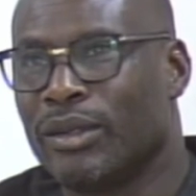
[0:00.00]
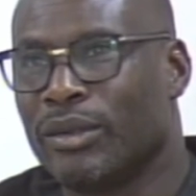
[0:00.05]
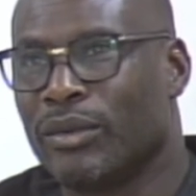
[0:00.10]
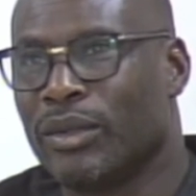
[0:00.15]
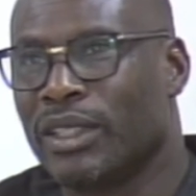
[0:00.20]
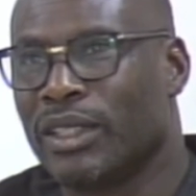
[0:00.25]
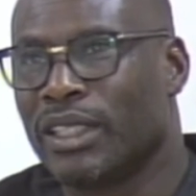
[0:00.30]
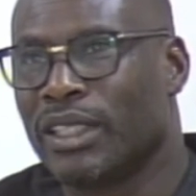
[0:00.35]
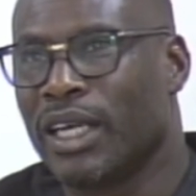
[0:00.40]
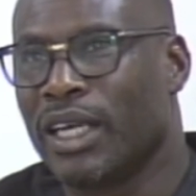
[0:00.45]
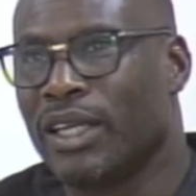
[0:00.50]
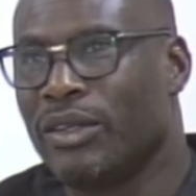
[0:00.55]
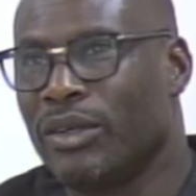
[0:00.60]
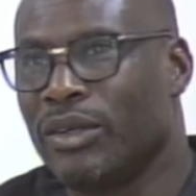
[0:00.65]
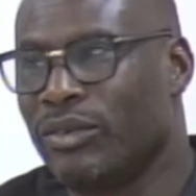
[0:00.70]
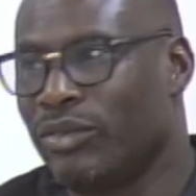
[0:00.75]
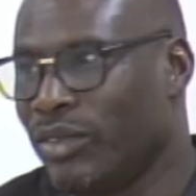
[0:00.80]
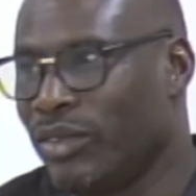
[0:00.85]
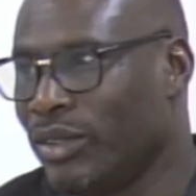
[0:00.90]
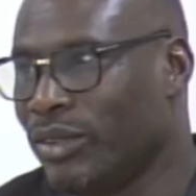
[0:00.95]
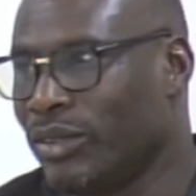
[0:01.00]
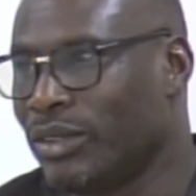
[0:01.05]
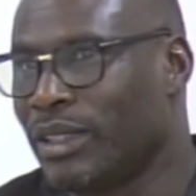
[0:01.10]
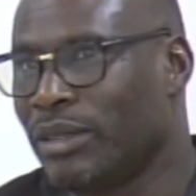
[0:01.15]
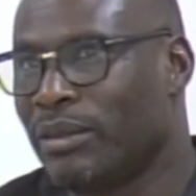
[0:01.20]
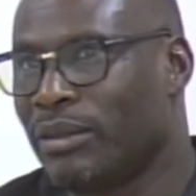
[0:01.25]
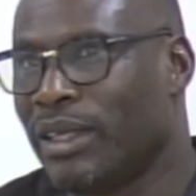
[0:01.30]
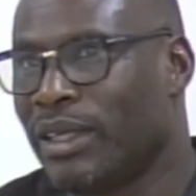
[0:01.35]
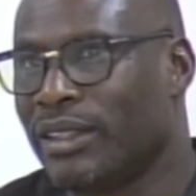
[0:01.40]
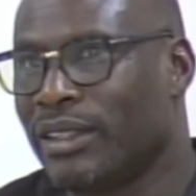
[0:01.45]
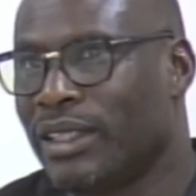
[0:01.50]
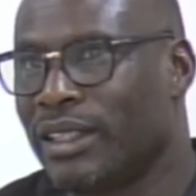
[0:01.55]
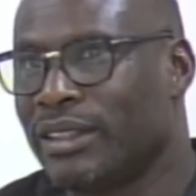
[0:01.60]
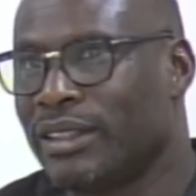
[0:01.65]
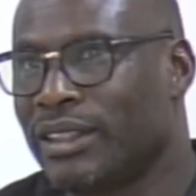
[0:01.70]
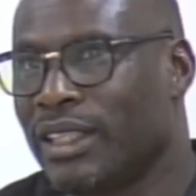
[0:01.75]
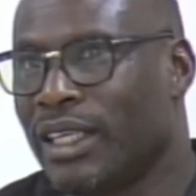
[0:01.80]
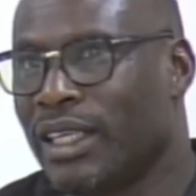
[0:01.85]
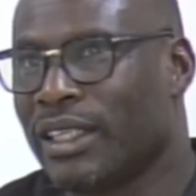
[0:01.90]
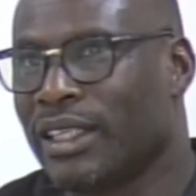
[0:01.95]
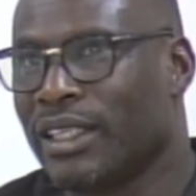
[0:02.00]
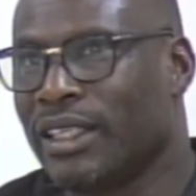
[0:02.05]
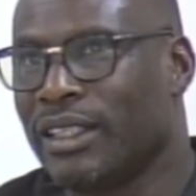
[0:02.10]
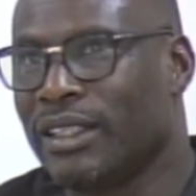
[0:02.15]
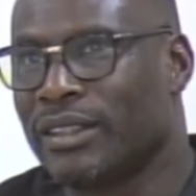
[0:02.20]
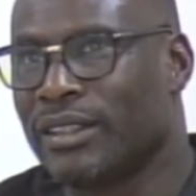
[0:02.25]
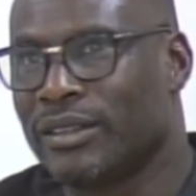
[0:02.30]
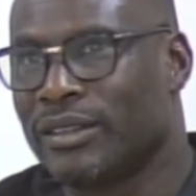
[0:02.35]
what are your views about that sacking?